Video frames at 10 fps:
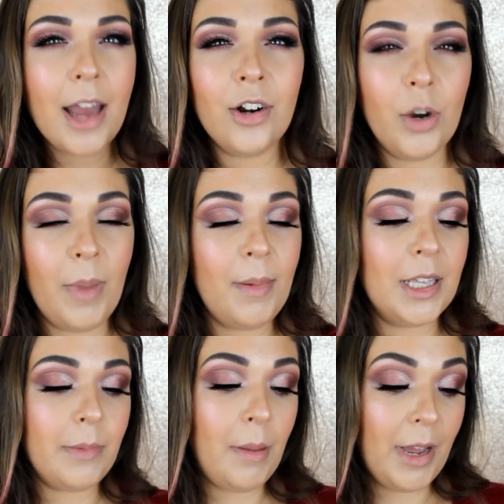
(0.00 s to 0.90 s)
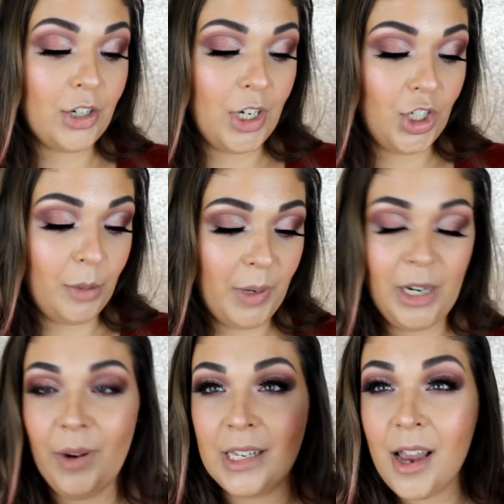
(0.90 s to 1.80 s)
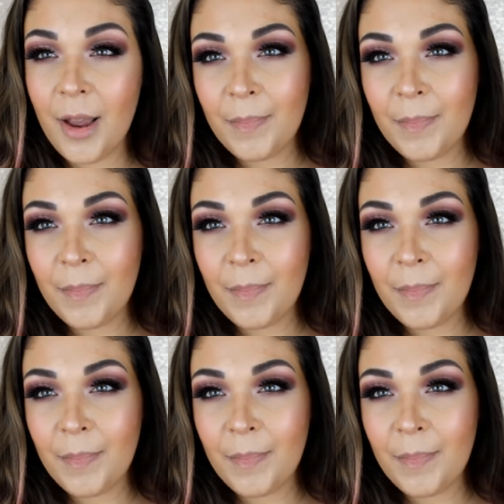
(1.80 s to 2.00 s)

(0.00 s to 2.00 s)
I don't know, maybe it's my imagination, but anyways.